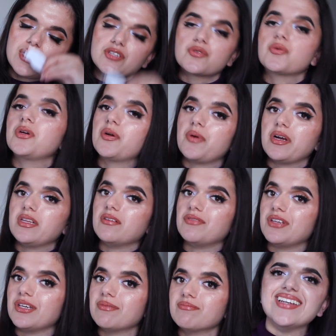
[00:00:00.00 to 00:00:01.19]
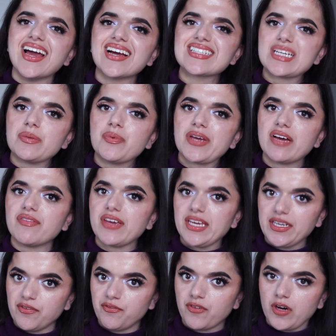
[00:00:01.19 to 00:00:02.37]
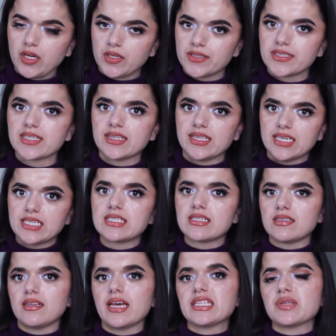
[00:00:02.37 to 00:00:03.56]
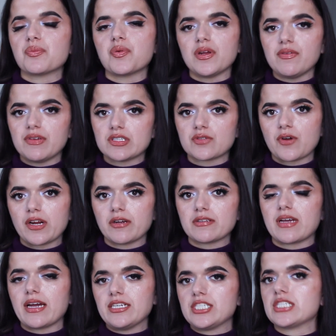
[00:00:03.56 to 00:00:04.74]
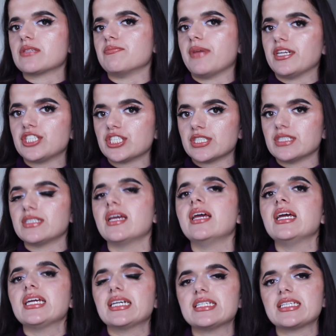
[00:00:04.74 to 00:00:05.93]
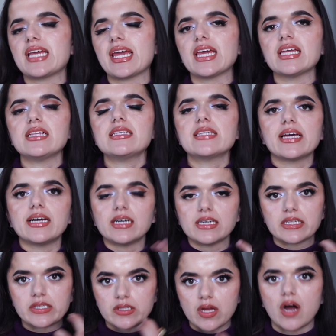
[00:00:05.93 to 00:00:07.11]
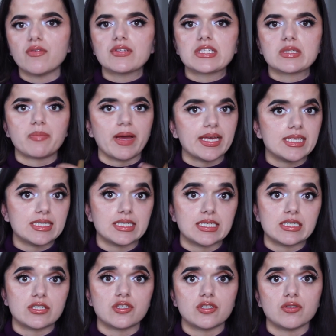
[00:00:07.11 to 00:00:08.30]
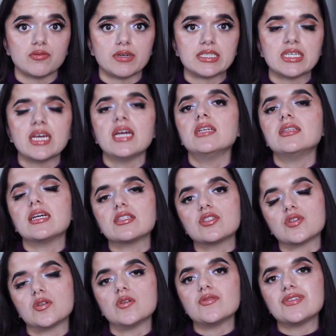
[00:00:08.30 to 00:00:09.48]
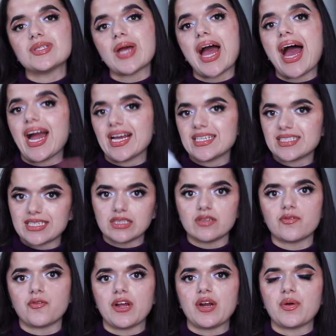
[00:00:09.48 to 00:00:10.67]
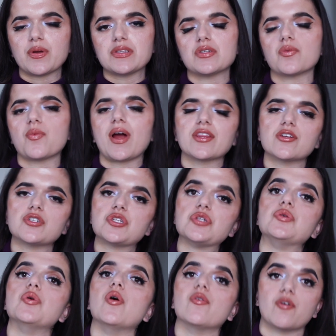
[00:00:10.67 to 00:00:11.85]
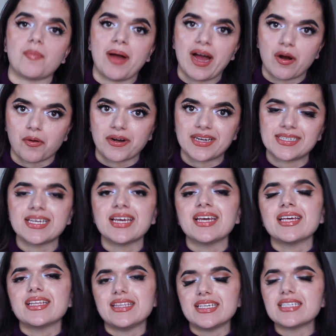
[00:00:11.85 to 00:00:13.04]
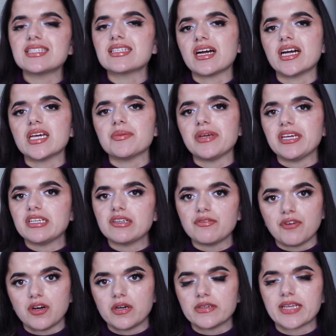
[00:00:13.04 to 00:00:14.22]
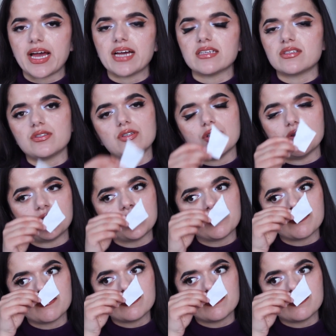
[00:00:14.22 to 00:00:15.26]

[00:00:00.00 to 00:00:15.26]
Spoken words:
it's really quite lovely. Next up, we have Eden Falls. This, like the previous fragrance I just mentioned, contains a soft spiciness to it that serves to accent the fragrance rather to overpower it. This time, Eden Falls has the note